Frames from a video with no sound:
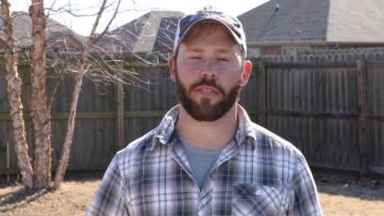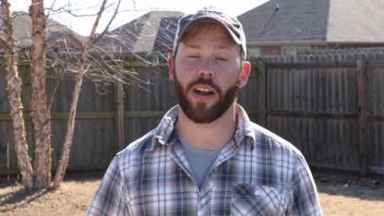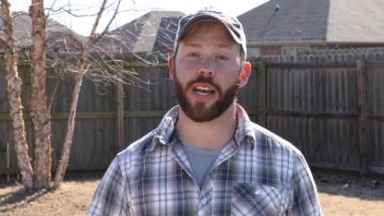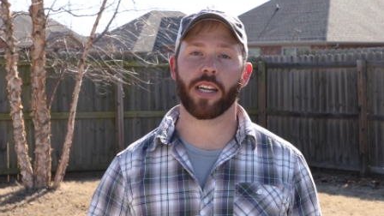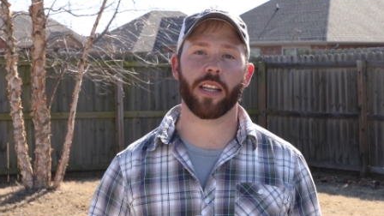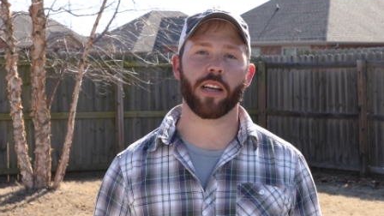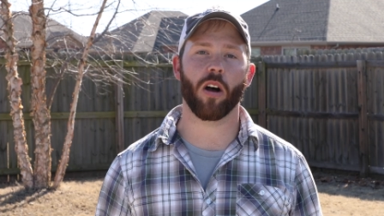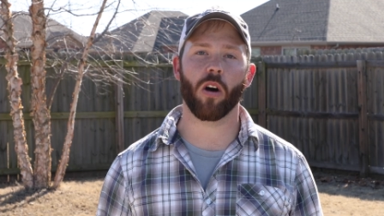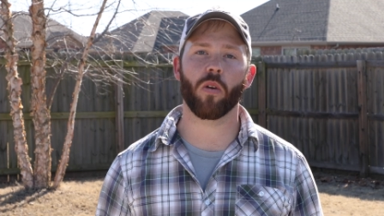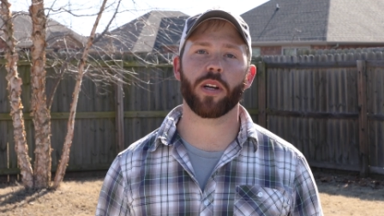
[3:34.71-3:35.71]
Finally,
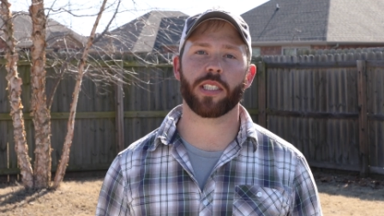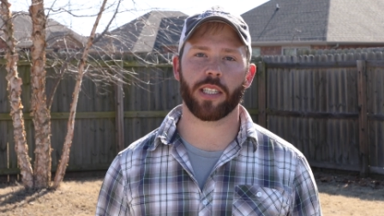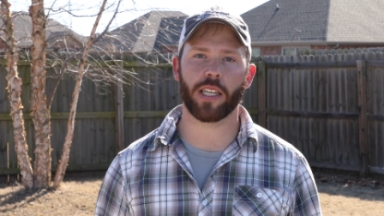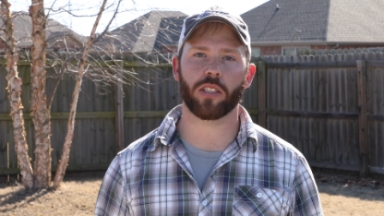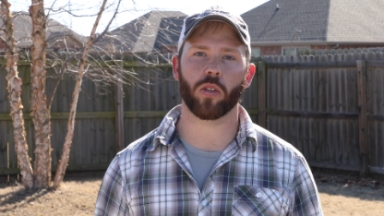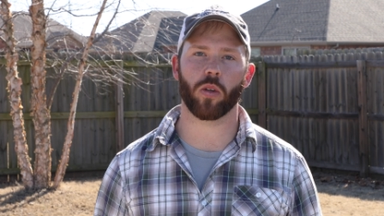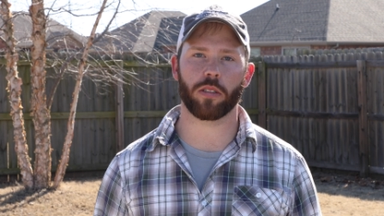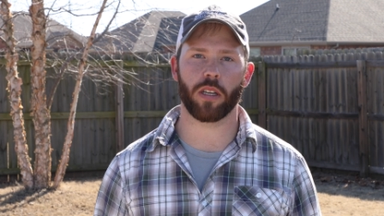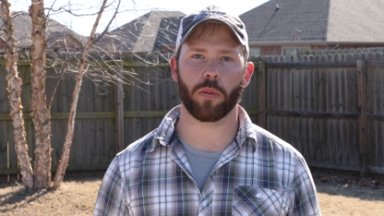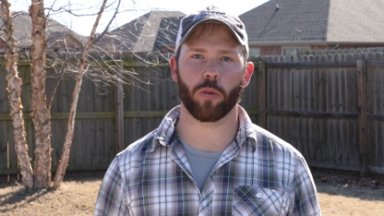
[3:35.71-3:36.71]
always take soil
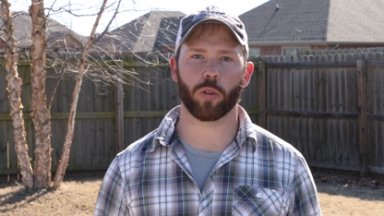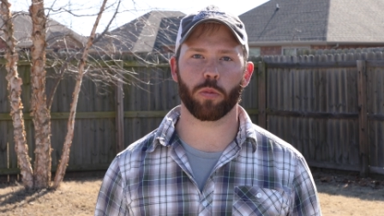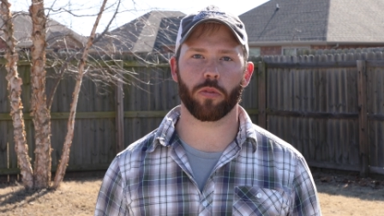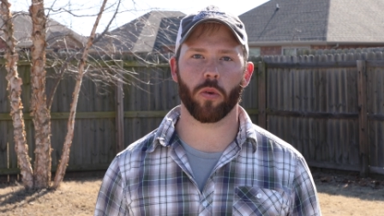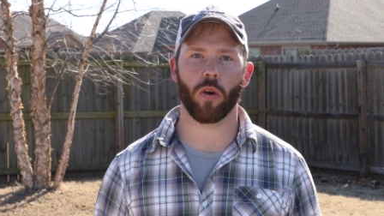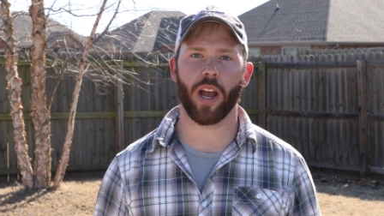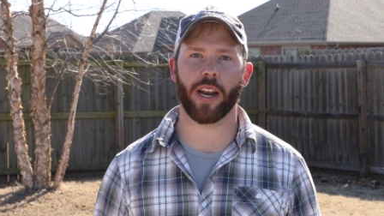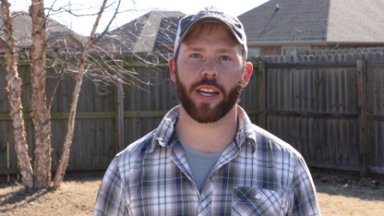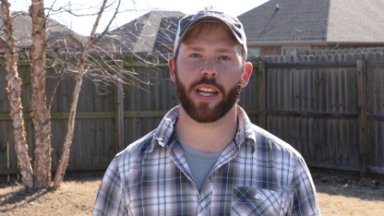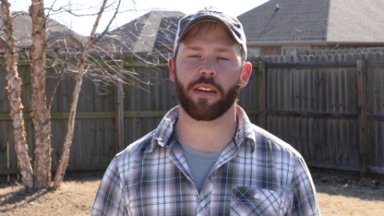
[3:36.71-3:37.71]
samples before
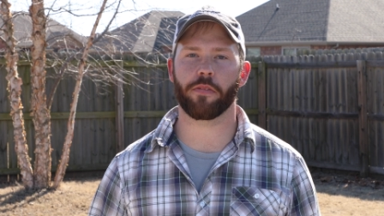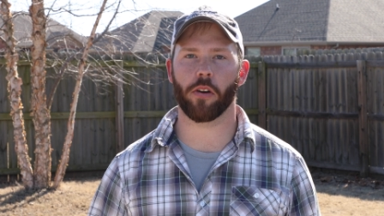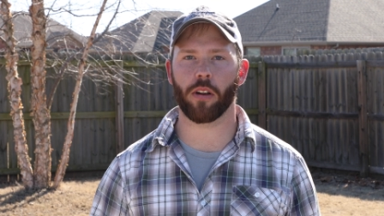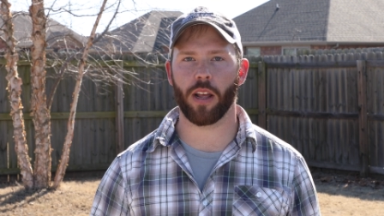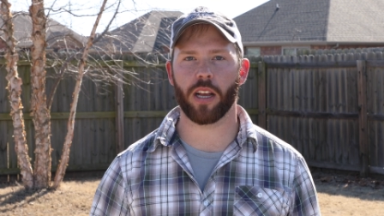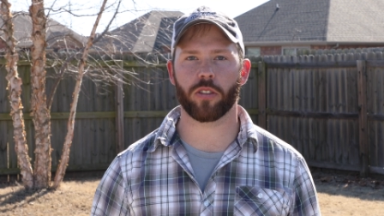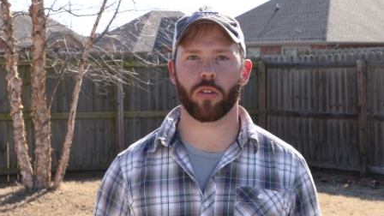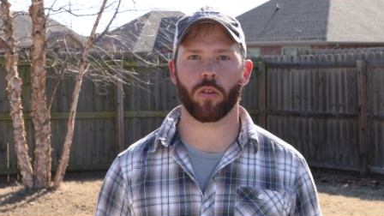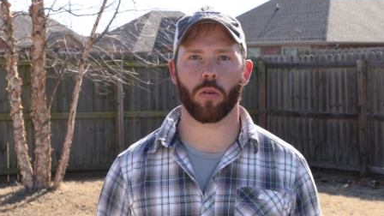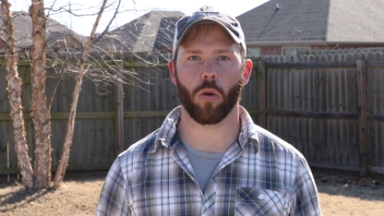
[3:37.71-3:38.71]
adding any
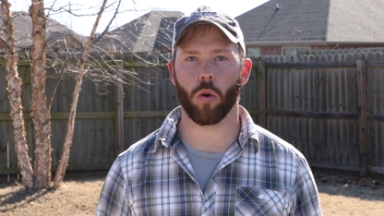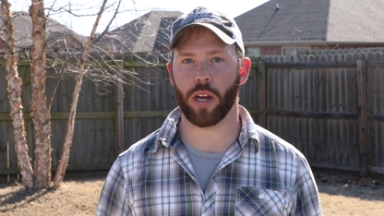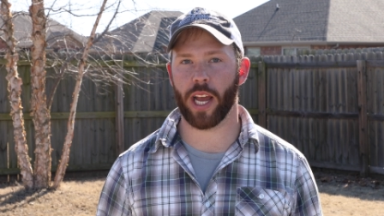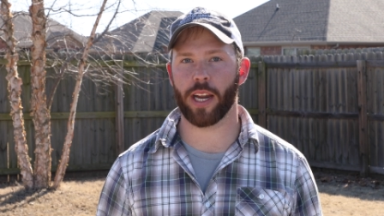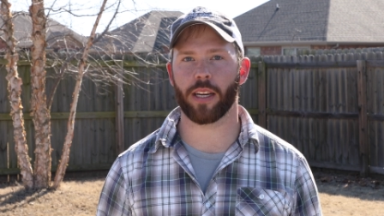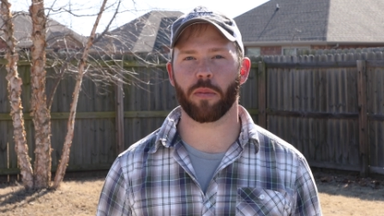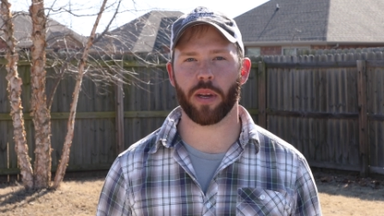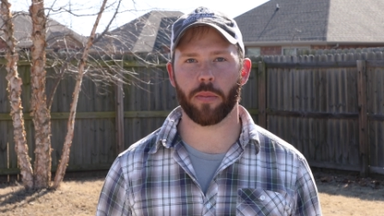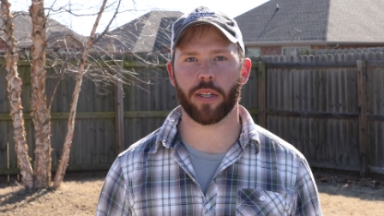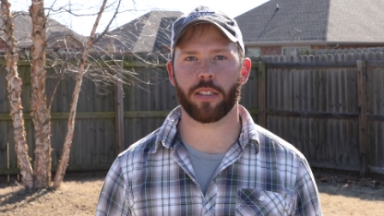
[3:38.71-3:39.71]
fertilizer or organic
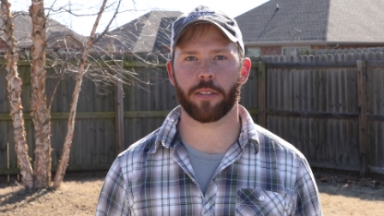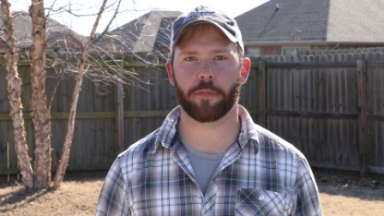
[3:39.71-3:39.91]
amendments.